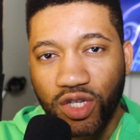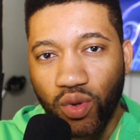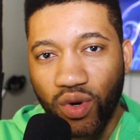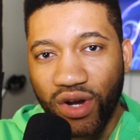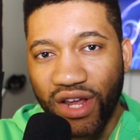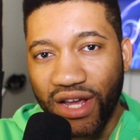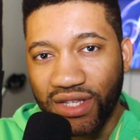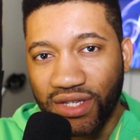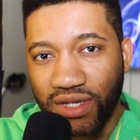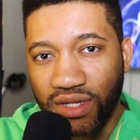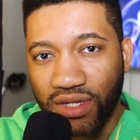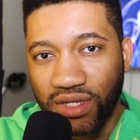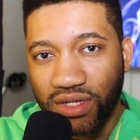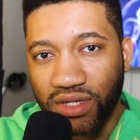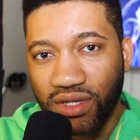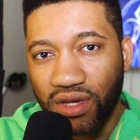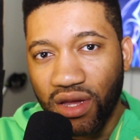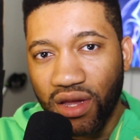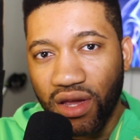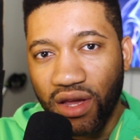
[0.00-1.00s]
So in
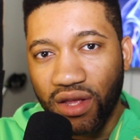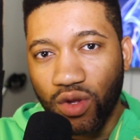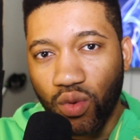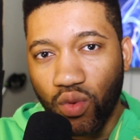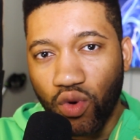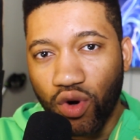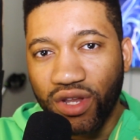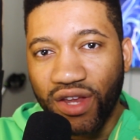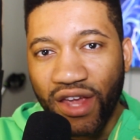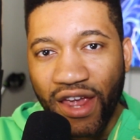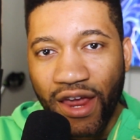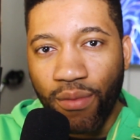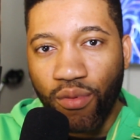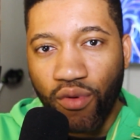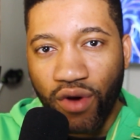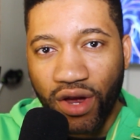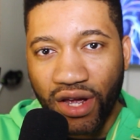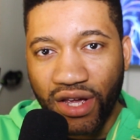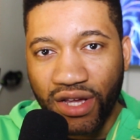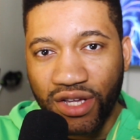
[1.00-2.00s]
essence, the word
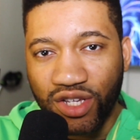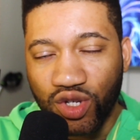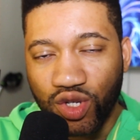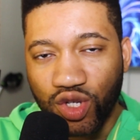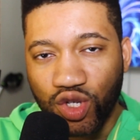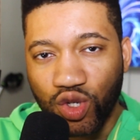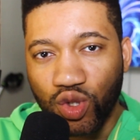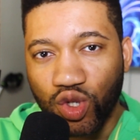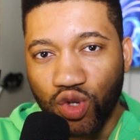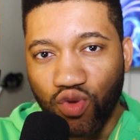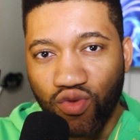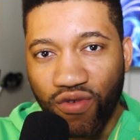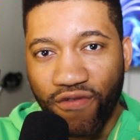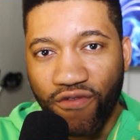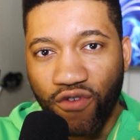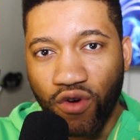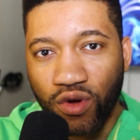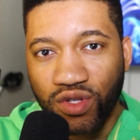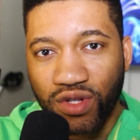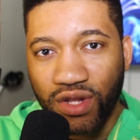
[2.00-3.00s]
tapering is just used to
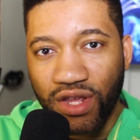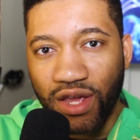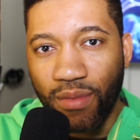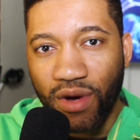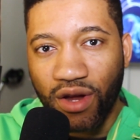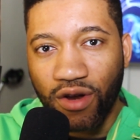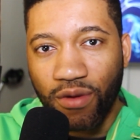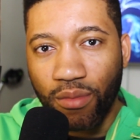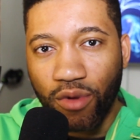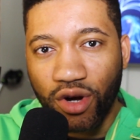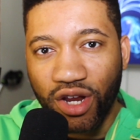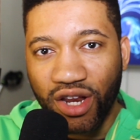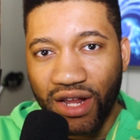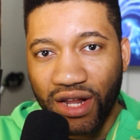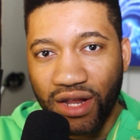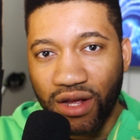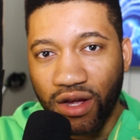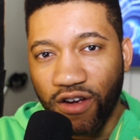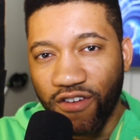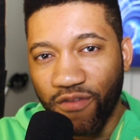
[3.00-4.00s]
refer to the amount of money
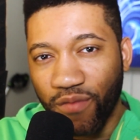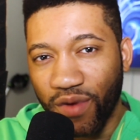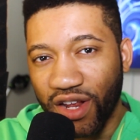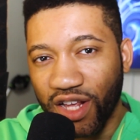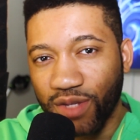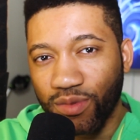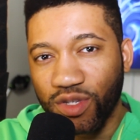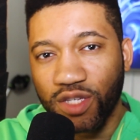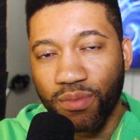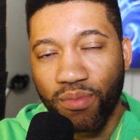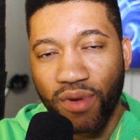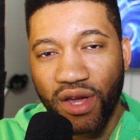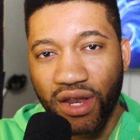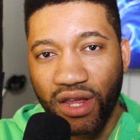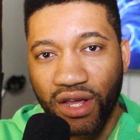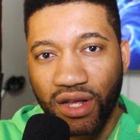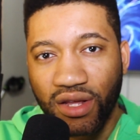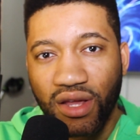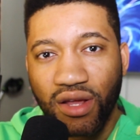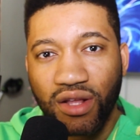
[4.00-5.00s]
that the government has been
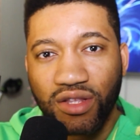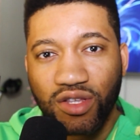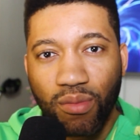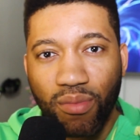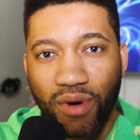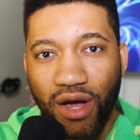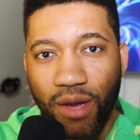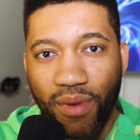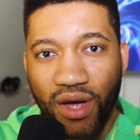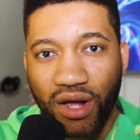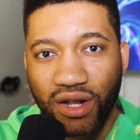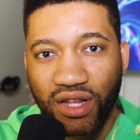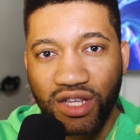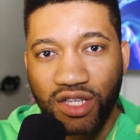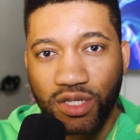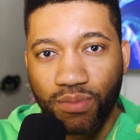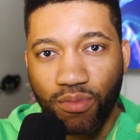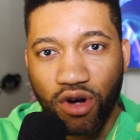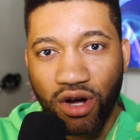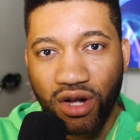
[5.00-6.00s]
spending to buy back
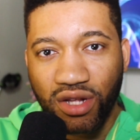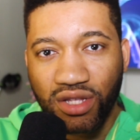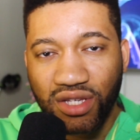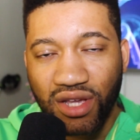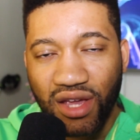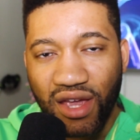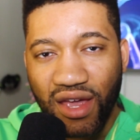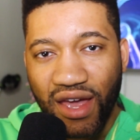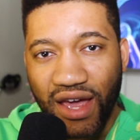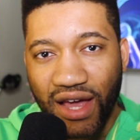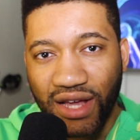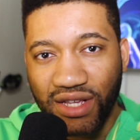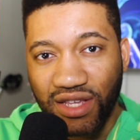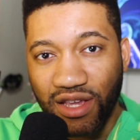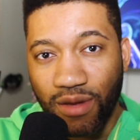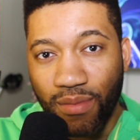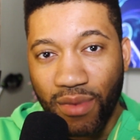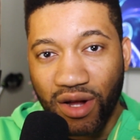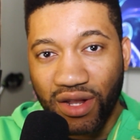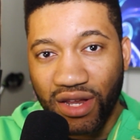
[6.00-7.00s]
these bonds, as
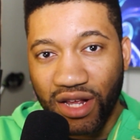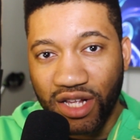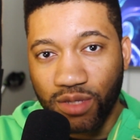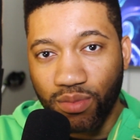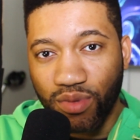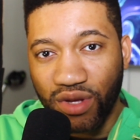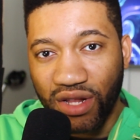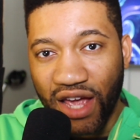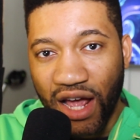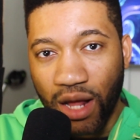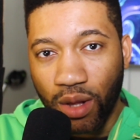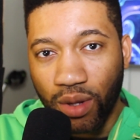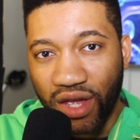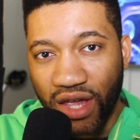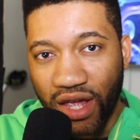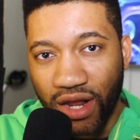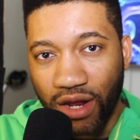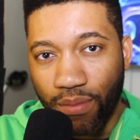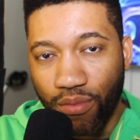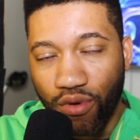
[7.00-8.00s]
the amount that's being
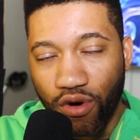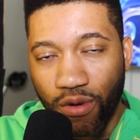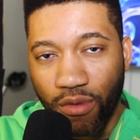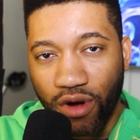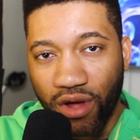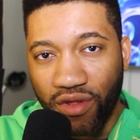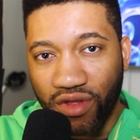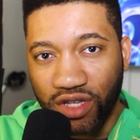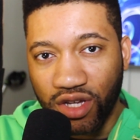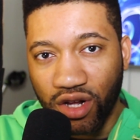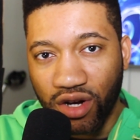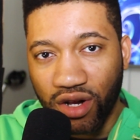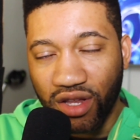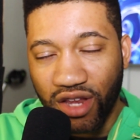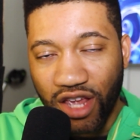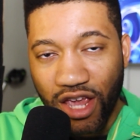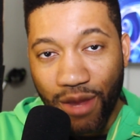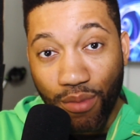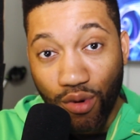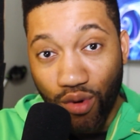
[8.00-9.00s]
allocated per month is going
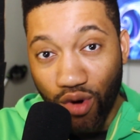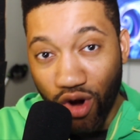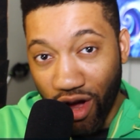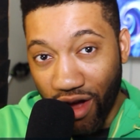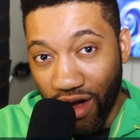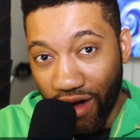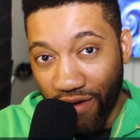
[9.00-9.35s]
to taper